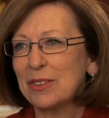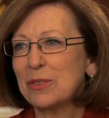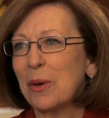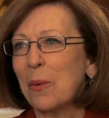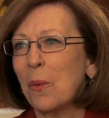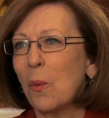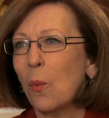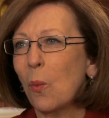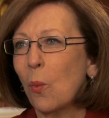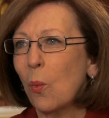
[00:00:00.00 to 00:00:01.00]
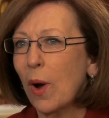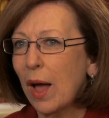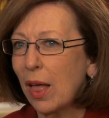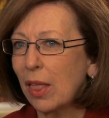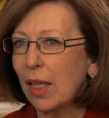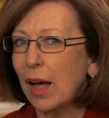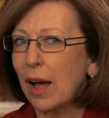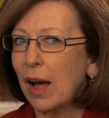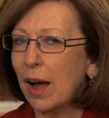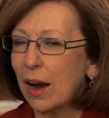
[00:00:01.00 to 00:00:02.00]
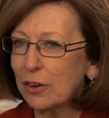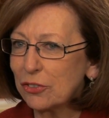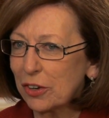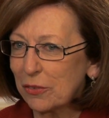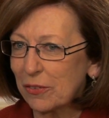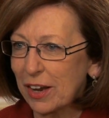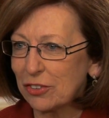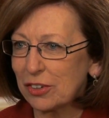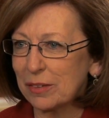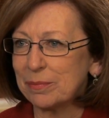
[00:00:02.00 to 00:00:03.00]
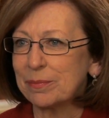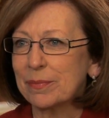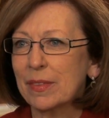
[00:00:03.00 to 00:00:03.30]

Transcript: So while our generation